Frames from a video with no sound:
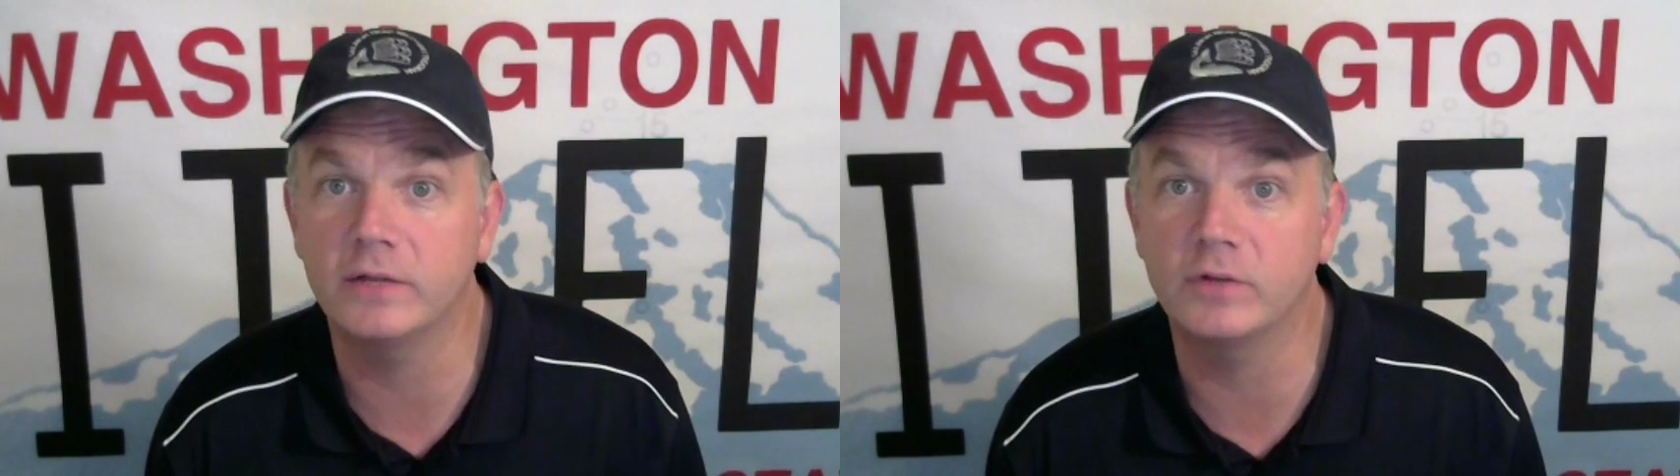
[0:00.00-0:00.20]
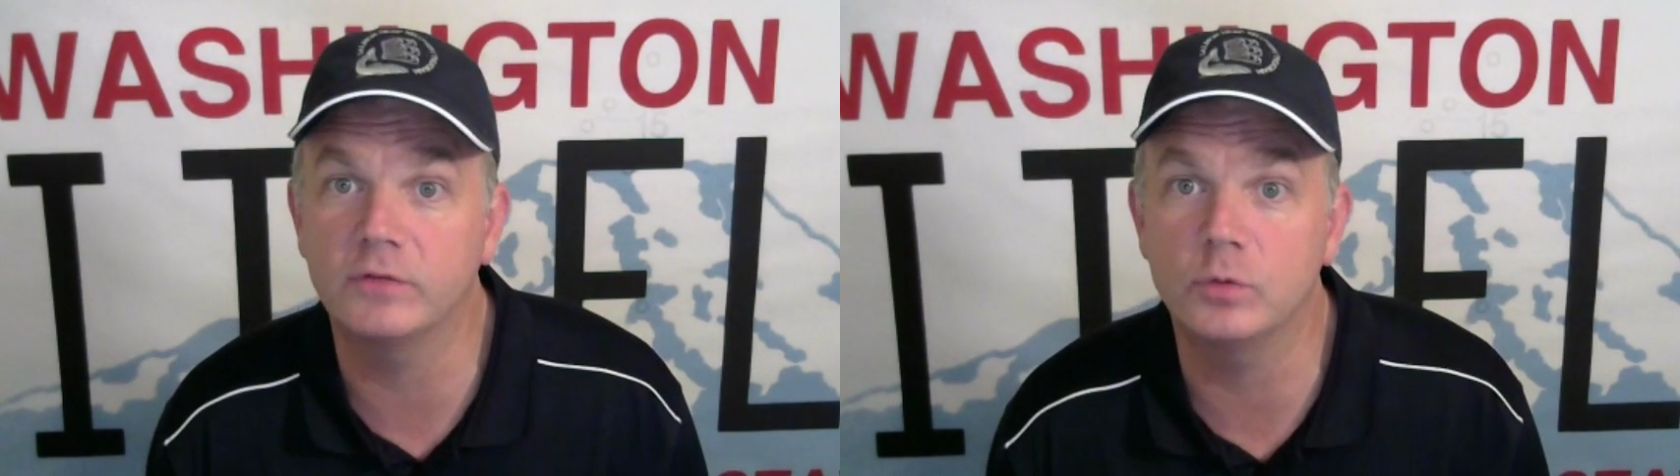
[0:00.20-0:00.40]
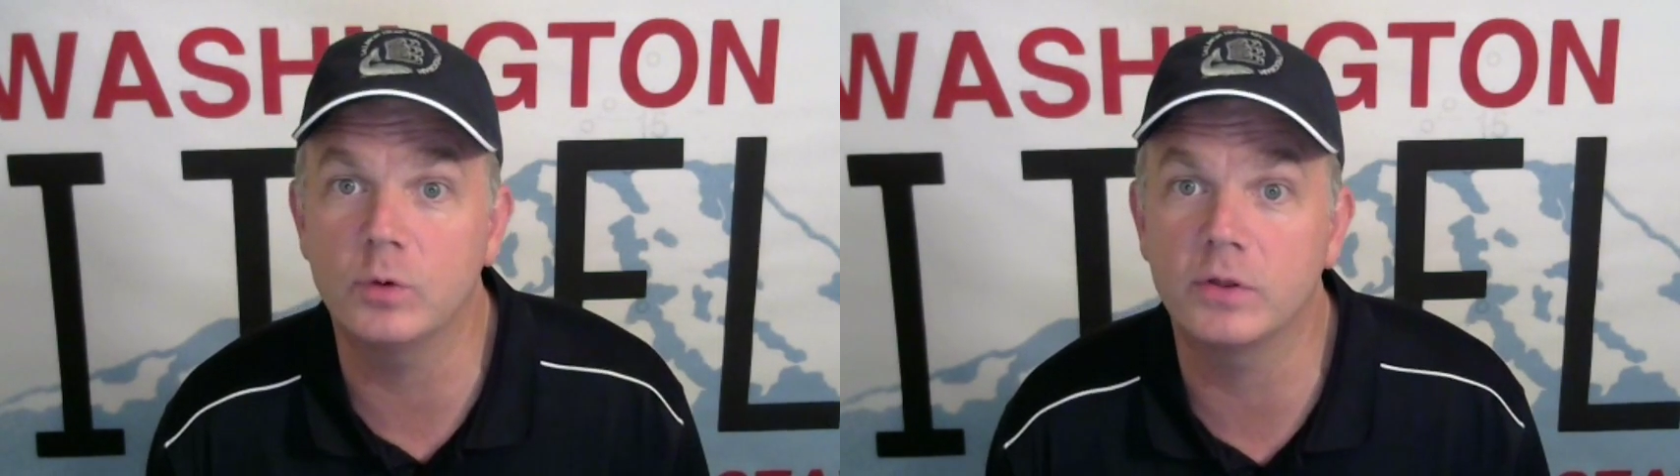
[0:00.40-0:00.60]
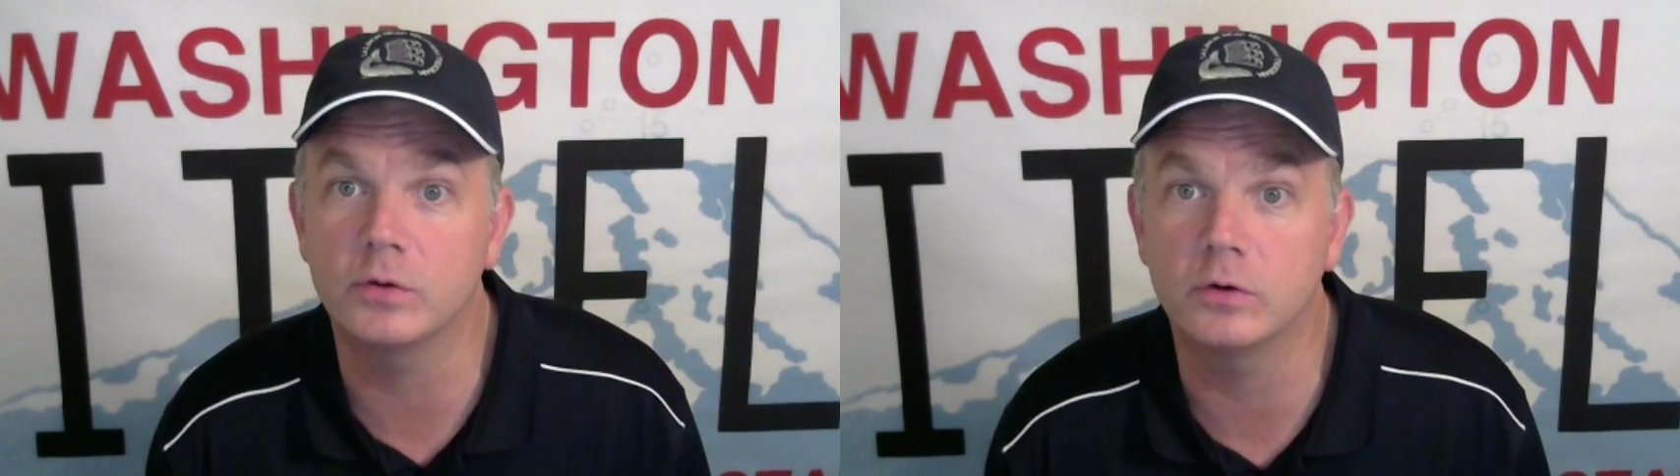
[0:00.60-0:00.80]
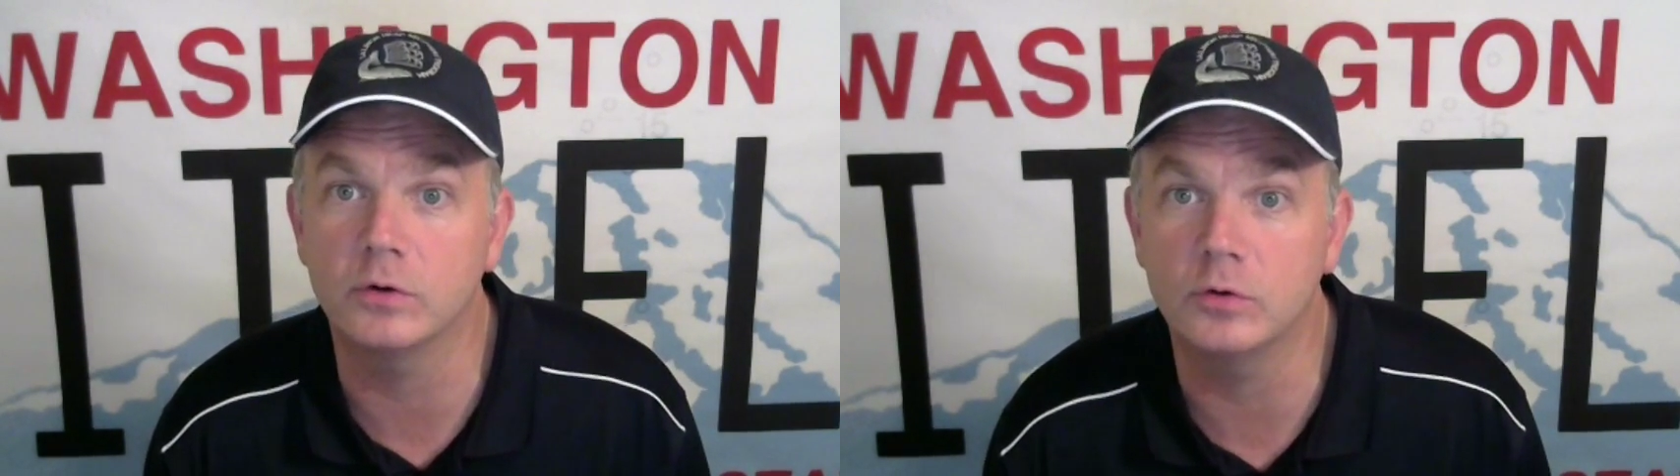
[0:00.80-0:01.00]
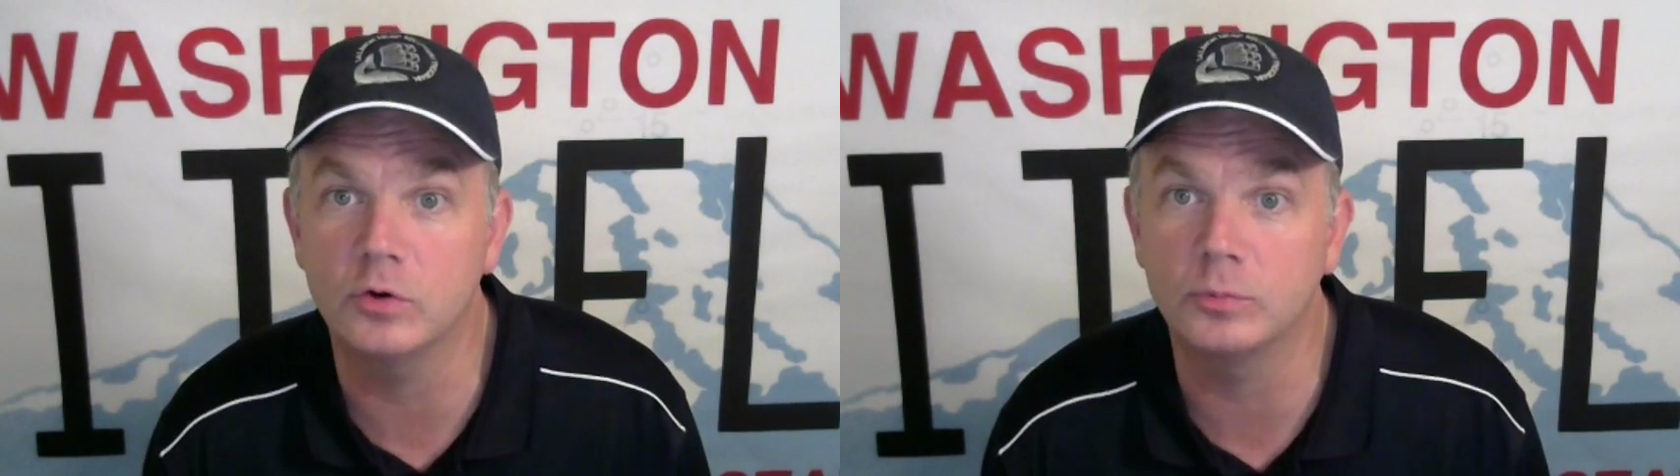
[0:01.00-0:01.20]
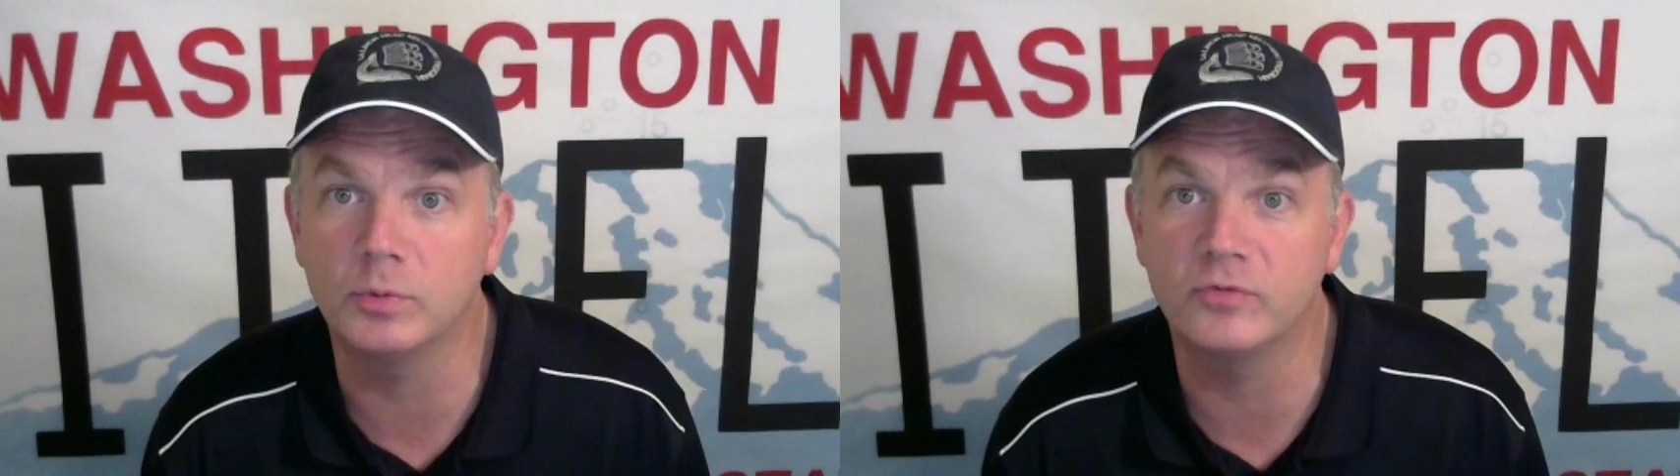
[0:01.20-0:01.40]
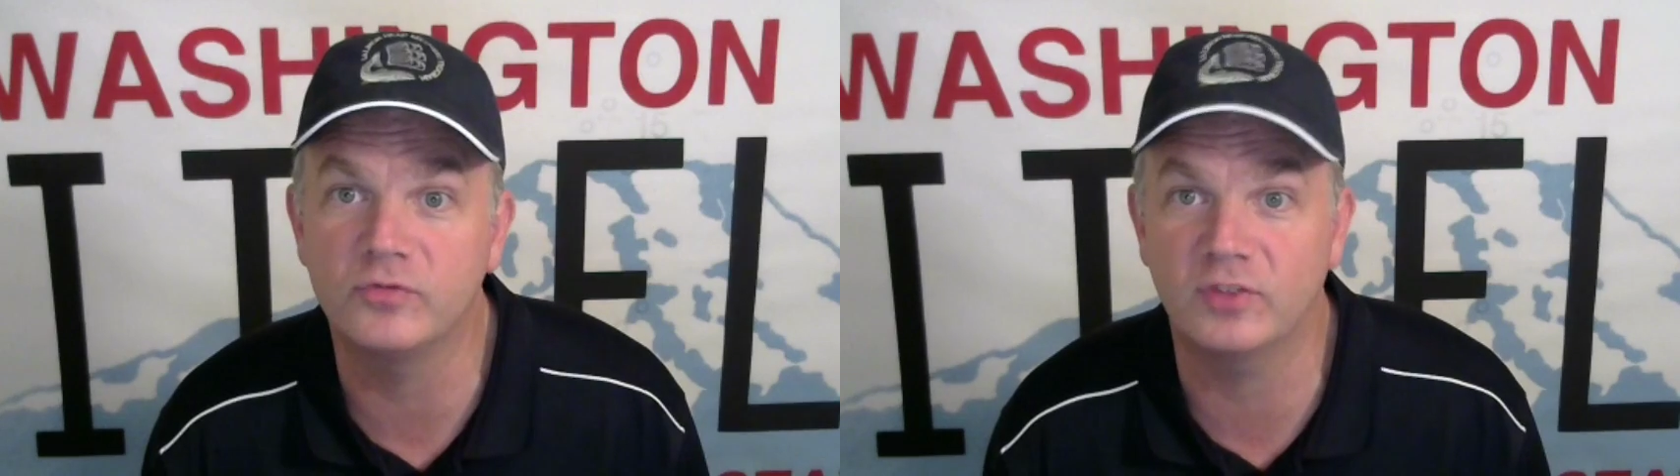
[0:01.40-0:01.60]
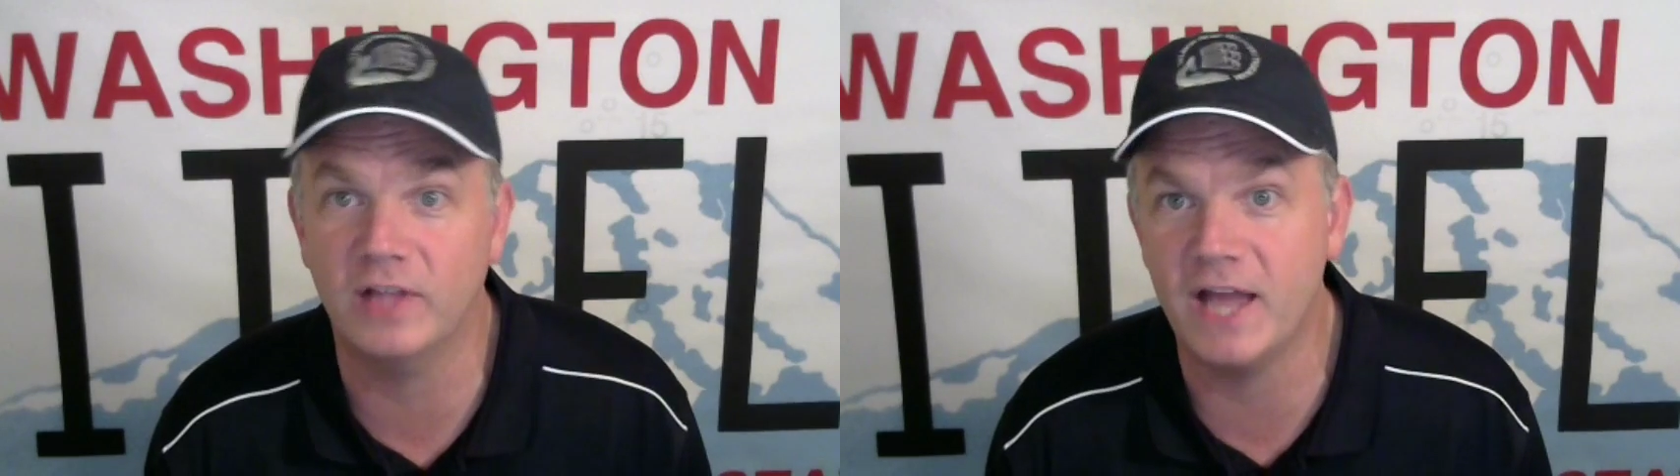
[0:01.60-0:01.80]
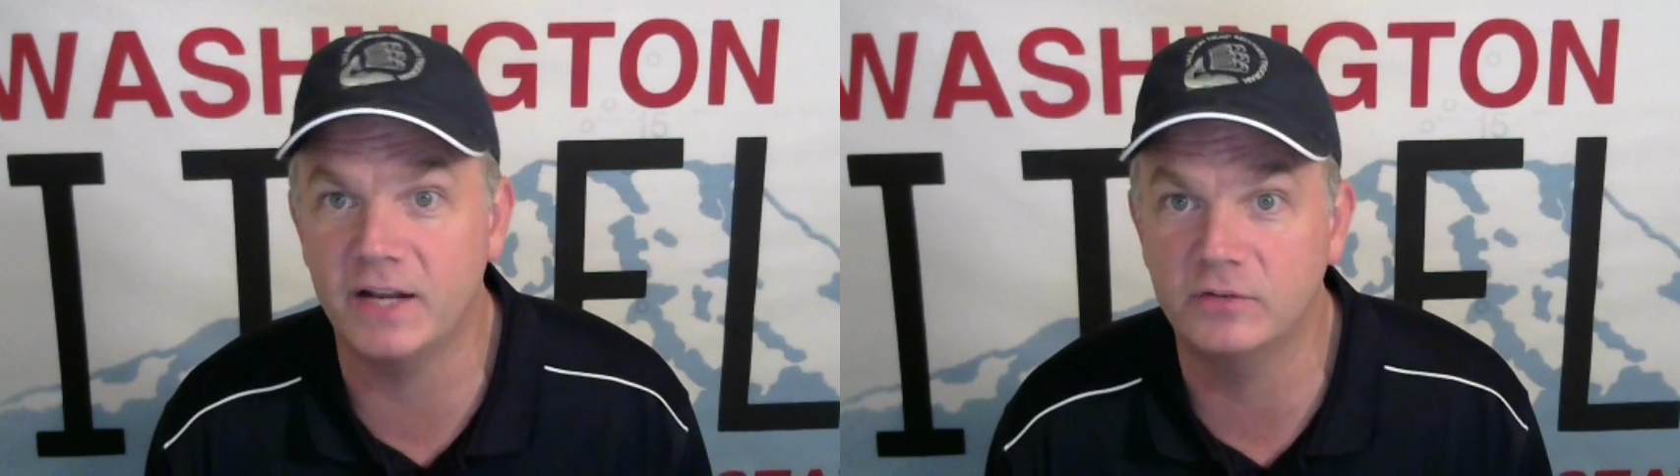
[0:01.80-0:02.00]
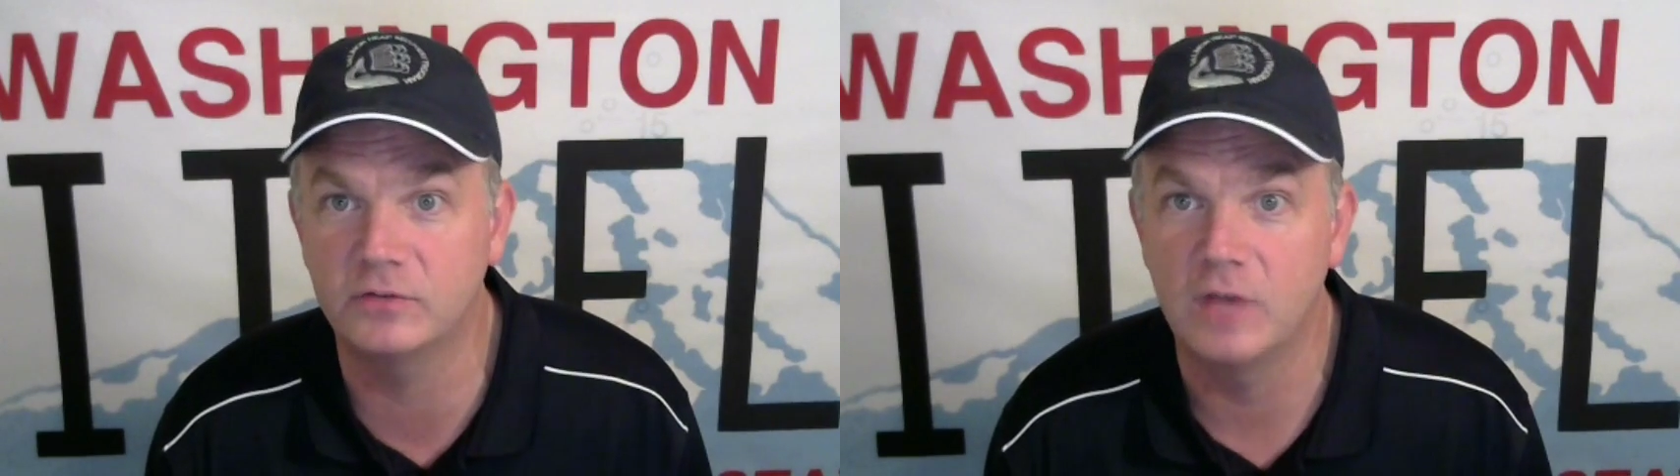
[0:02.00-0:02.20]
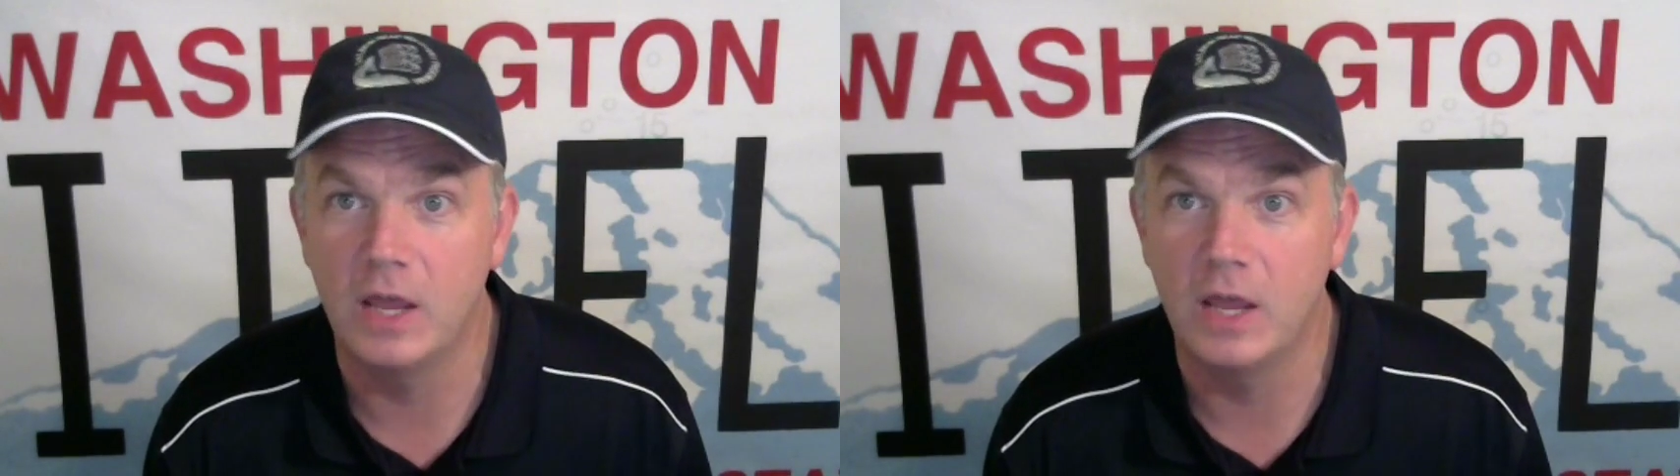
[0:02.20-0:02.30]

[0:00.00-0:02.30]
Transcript: I've got a few other notable flattists